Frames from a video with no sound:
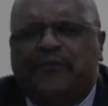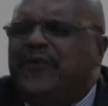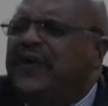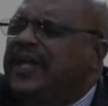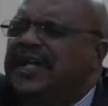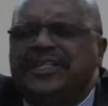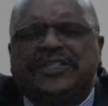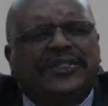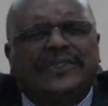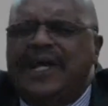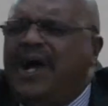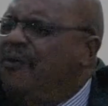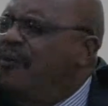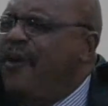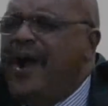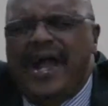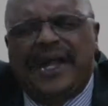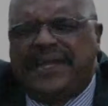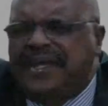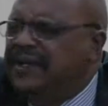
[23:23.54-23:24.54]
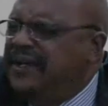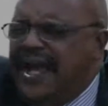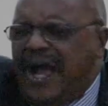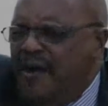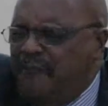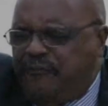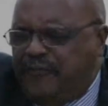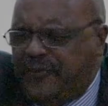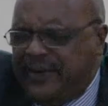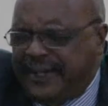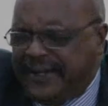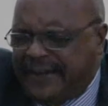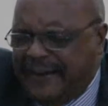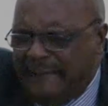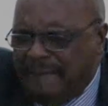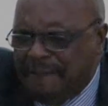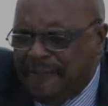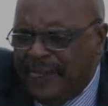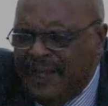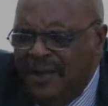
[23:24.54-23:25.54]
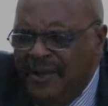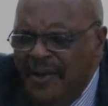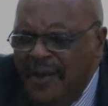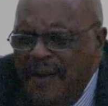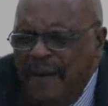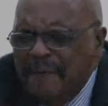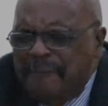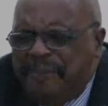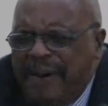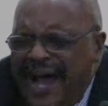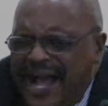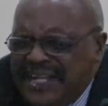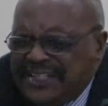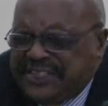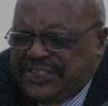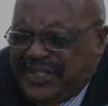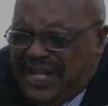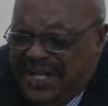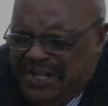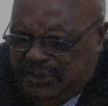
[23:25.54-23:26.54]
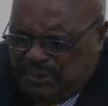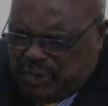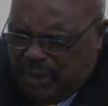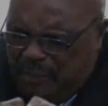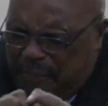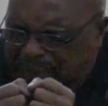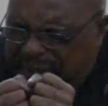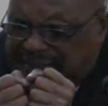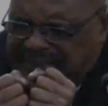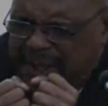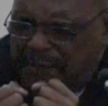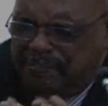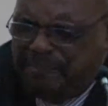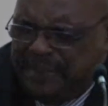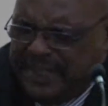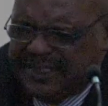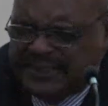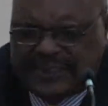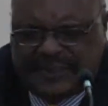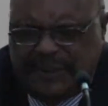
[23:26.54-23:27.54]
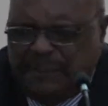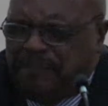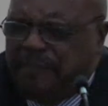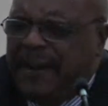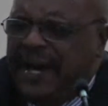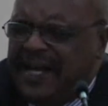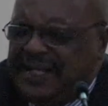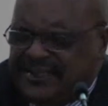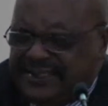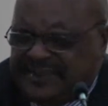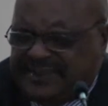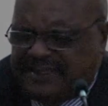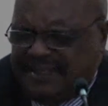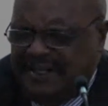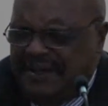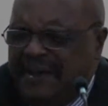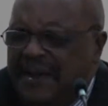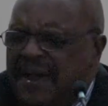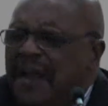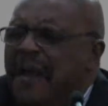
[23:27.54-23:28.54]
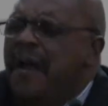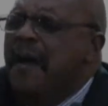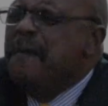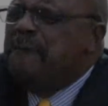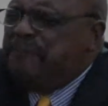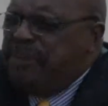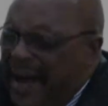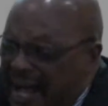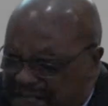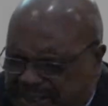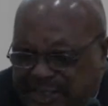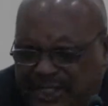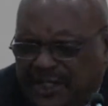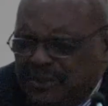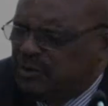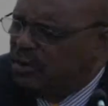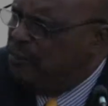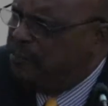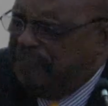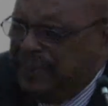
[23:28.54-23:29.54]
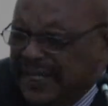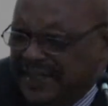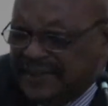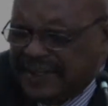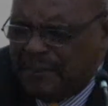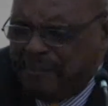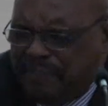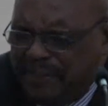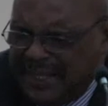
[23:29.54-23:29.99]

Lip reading: finish the work in Africa. Passion to be the best pastor. Passion to be the